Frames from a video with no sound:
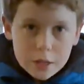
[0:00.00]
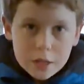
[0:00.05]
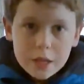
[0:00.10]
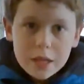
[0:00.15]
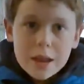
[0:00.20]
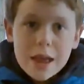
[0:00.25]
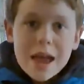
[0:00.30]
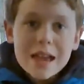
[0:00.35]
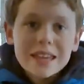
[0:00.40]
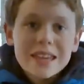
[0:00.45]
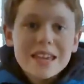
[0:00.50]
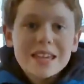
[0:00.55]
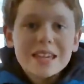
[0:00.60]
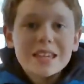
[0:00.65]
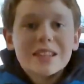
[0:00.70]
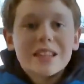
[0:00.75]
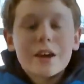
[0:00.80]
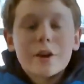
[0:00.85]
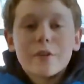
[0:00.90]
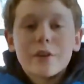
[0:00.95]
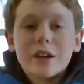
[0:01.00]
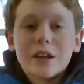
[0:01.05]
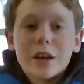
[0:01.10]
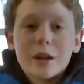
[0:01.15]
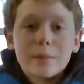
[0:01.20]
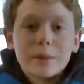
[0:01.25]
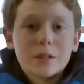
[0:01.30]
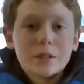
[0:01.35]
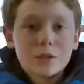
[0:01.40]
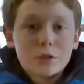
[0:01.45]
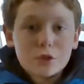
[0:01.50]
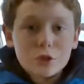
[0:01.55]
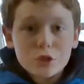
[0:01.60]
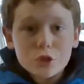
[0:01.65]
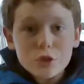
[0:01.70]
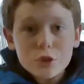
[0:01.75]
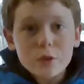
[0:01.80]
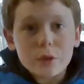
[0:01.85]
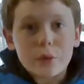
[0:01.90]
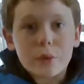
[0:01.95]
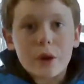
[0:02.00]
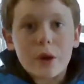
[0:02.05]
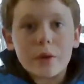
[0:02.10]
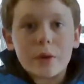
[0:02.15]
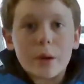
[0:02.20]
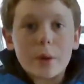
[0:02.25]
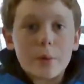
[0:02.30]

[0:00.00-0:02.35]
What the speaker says: And I can't get that out right now because there's snow on the ground.